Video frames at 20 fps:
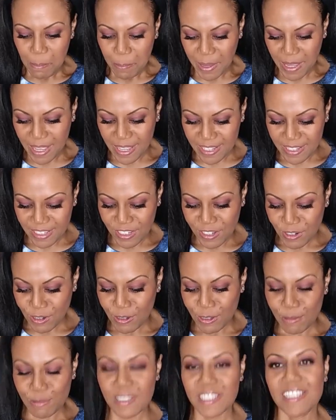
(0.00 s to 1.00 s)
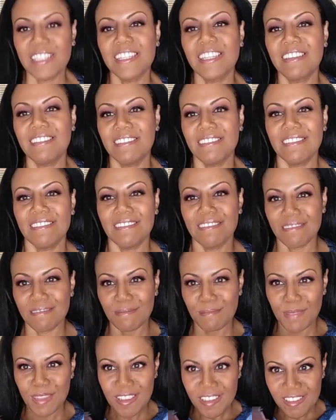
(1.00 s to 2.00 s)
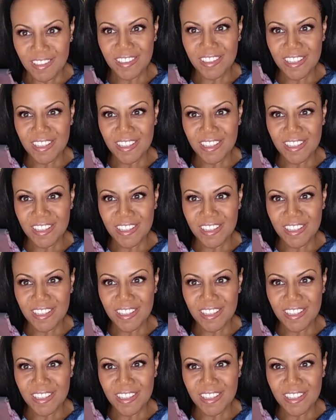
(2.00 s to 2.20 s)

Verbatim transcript: But, you know, you did, this